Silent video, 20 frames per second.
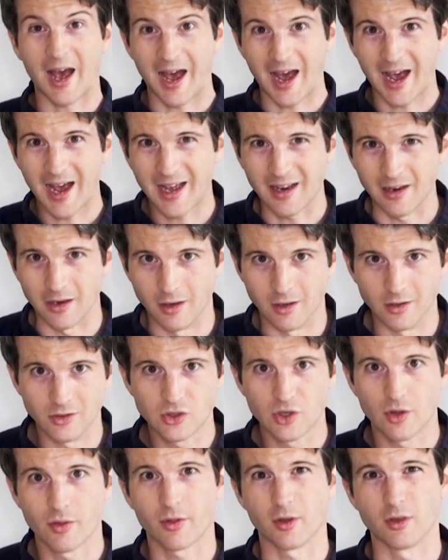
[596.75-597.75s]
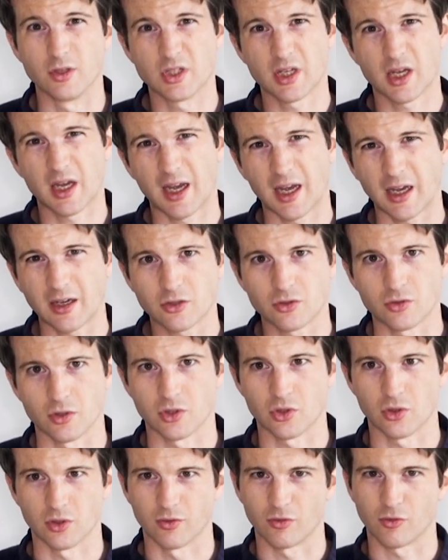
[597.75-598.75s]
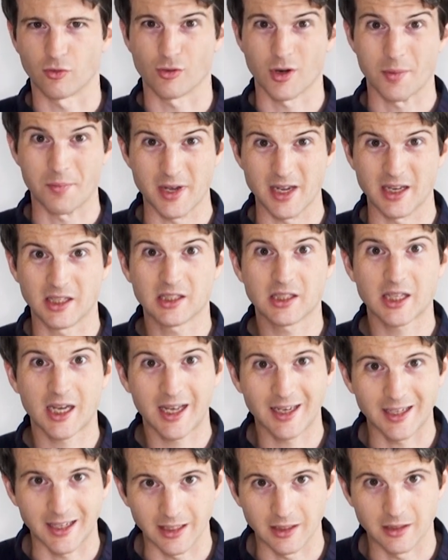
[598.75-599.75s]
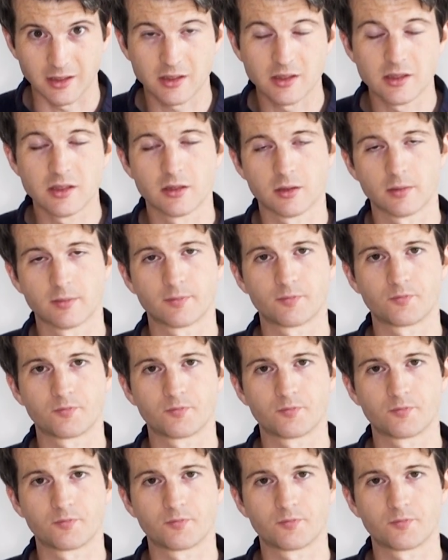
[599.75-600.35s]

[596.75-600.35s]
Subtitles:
and those extra sort of grippy tannins.